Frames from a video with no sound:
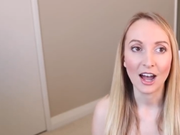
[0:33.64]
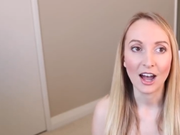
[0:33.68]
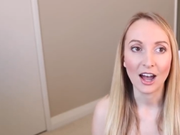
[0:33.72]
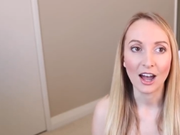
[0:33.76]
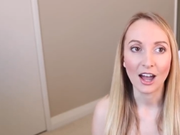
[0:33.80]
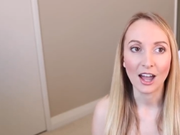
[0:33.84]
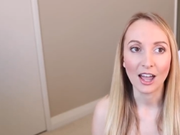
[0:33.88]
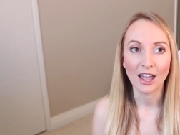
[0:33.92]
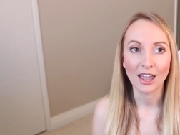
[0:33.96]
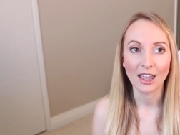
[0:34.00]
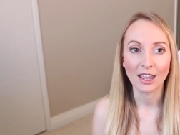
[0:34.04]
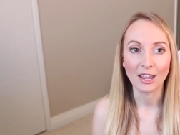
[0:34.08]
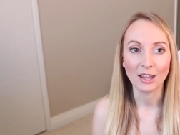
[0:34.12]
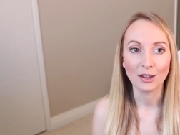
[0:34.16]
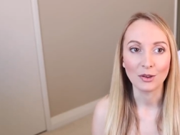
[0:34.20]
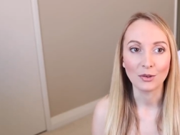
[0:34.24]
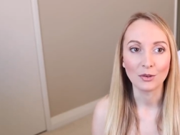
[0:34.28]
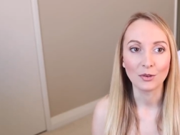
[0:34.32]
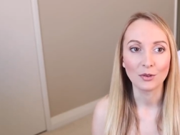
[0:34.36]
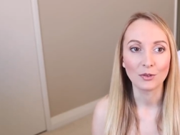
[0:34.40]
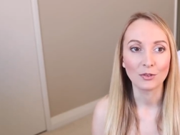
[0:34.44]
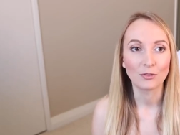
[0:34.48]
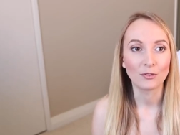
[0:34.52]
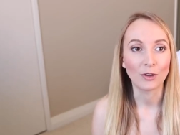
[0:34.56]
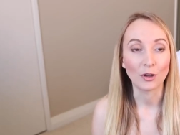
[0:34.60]
I
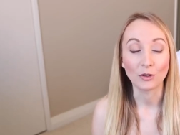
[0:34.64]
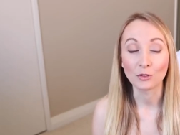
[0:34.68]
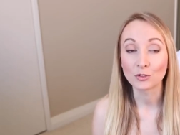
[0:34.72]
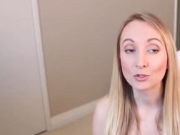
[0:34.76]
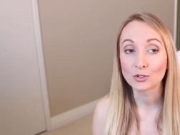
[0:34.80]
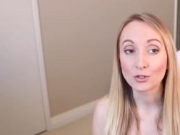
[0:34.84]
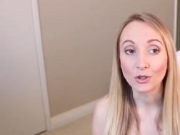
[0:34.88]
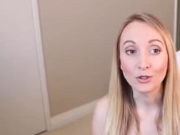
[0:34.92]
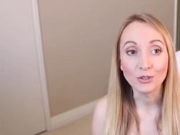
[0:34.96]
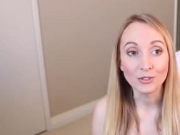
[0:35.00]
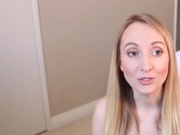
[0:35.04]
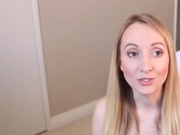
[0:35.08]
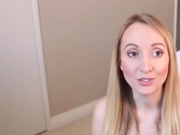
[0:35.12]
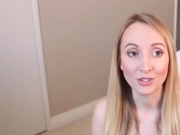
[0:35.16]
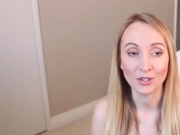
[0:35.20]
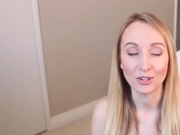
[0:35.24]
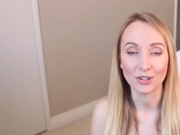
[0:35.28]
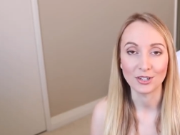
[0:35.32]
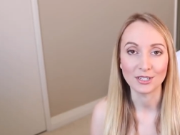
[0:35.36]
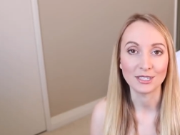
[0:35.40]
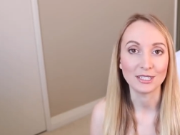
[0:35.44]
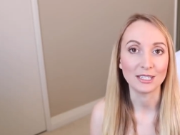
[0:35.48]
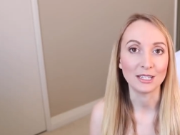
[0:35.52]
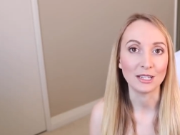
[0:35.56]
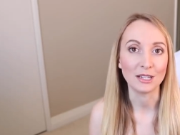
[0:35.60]
felt so
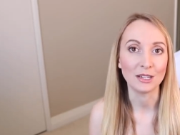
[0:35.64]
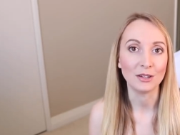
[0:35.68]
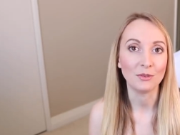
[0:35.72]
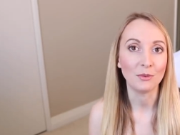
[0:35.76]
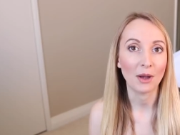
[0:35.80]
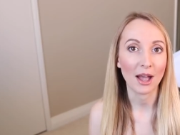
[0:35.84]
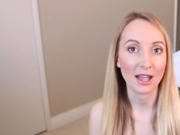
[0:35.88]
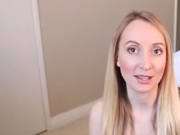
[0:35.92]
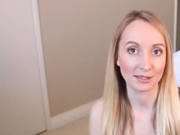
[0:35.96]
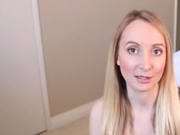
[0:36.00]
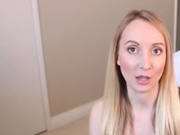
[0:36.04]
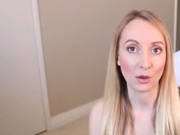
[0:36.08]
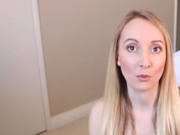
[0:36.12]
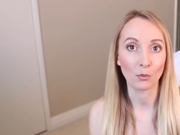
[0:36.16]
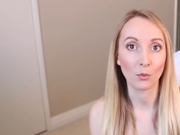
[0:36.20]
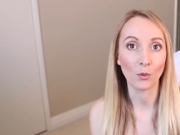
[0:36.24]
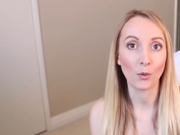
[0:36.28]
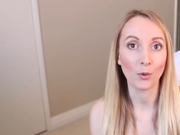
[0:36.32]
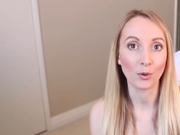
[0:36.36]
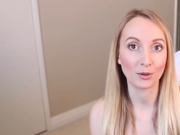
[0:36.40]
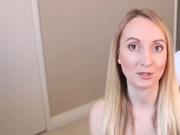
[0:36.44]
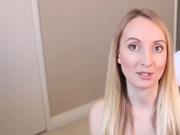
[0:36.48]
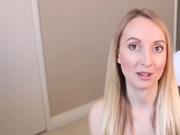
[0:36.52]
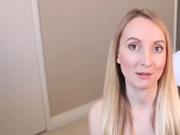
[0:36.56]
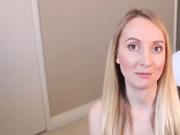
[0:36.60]
dirty as I
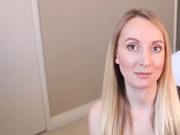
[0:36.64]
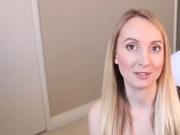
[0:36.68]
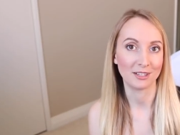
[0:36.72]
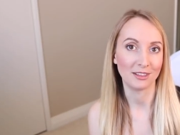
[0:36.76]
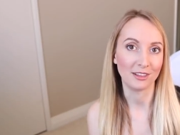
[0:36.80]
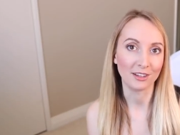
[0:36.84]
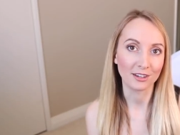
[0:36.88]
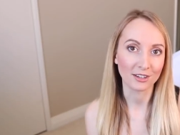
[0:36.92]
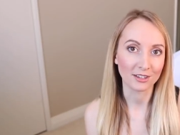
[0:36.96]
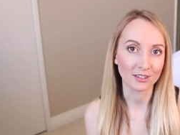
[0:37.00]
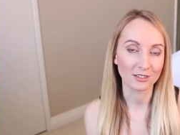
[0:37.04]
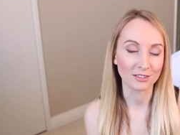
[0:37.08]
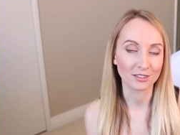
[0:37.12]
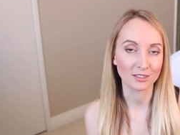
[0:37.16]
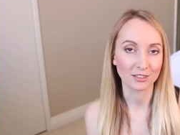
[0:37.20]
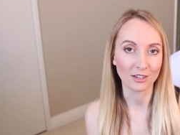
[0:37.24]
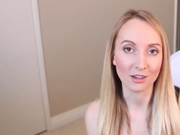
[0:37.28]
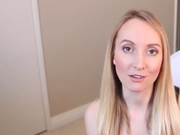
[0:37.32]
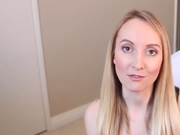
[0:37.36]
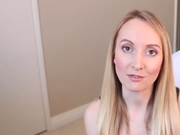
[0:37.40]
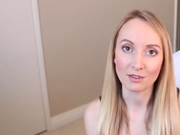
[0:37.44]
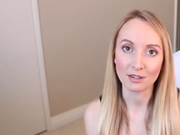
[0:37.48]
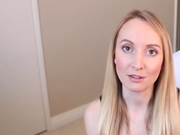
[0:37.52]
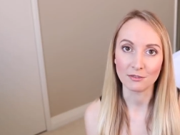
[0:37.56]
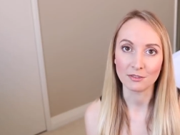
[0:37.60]
walked up to the
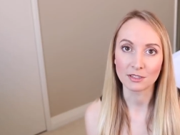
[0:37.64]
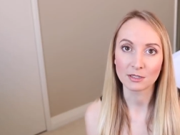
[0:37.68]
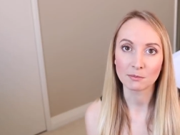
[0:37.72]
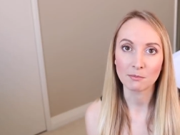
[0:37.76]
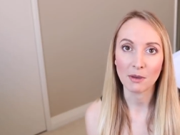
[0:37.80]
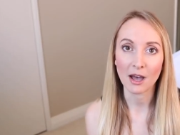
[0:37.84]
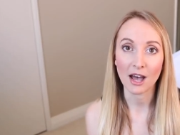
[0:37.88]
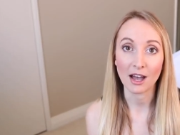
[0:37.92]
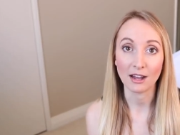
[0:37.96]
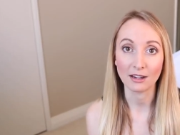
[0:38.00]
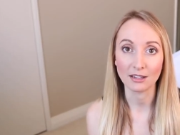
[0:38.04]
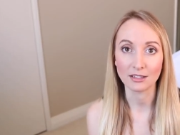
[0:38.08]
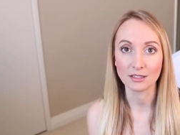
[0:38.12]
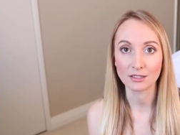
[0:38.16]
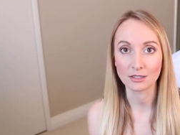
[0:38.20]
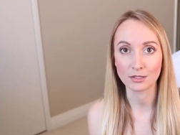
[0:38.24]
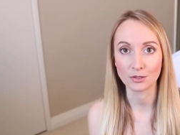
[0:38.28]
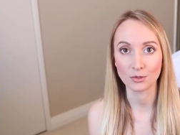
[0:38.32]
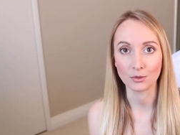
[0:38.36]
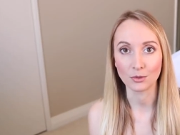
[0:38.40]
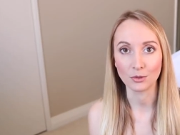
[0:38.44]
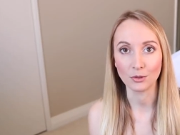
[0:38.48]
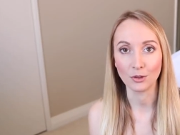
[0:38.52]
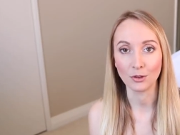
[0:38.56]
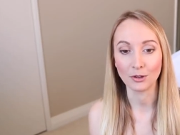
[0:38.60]
Conservatives party
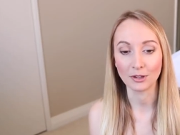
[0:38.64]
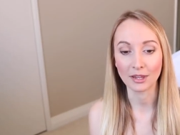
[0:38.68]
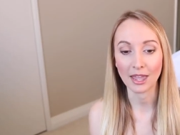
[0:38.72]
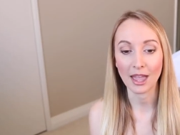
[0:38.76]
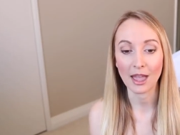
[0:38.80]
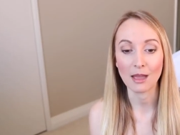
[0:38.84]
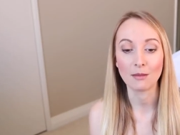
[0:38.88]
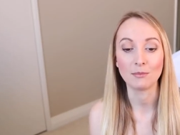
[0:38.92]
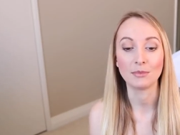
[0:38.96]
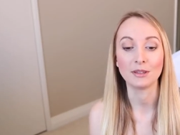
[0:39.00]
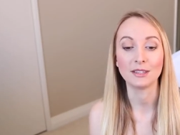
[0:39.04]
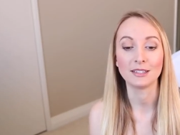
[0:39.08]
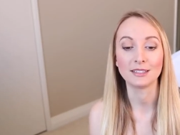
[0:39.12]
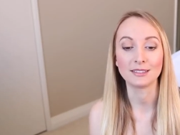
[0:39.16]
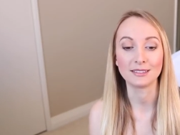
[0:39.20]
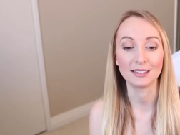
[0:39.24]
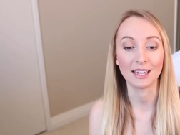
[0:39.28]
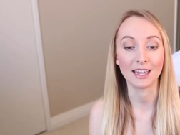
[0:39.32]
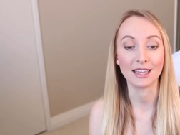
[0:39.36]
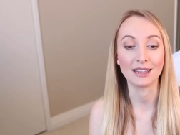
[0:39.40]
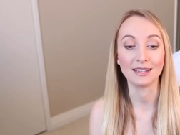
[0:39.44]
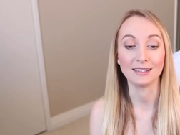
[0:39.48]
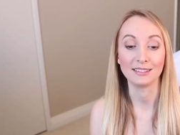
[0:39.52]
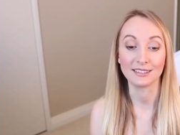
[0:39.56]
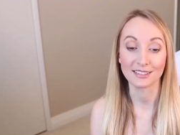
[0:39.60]
stall on campus
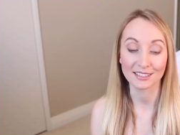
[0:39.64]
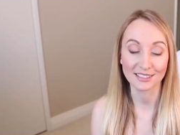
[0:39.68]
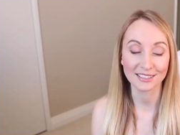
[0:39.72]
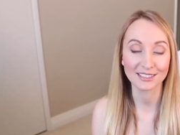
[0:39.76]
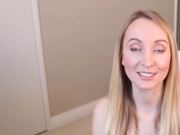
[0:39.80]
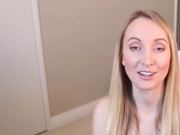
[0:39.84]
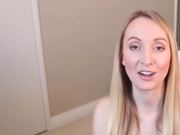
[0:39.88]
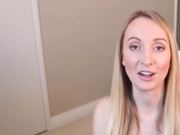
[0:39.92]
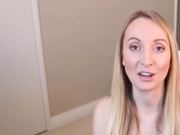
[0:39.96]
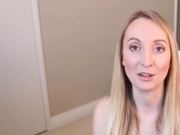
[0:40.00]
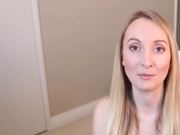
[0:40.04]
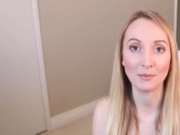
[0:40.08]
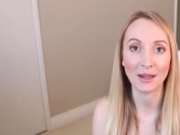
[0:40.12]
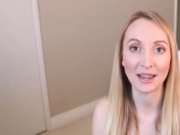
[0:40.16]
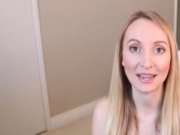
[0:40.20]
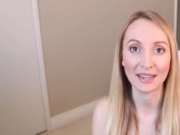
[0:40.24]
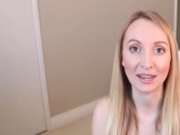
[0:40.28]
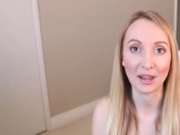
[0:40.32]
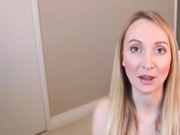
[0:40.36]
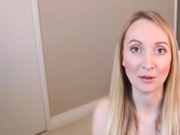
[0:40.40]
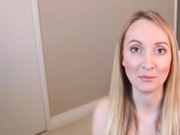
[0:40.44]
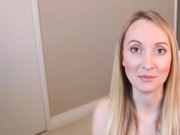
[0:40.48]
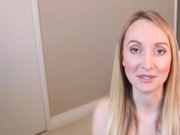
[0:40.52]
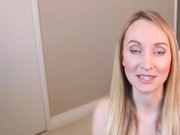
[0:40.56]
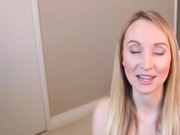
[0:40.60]
and signed my
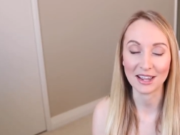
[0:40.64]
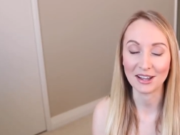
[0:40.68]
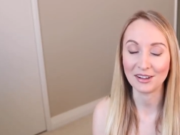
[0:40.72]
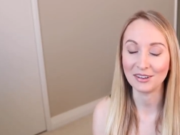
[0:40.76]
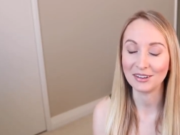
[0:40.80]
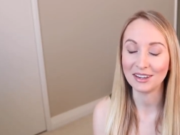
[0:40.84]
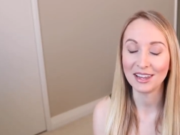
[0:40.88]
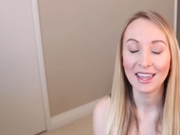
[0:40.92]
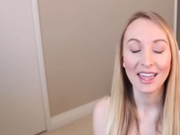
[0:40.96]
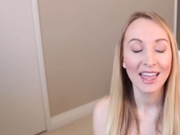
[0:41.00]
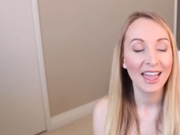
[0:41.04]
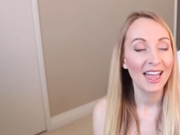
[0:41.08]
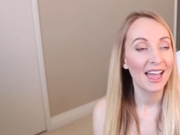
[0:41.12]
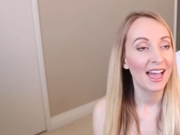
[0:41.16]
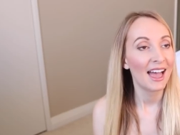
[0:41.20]
name down.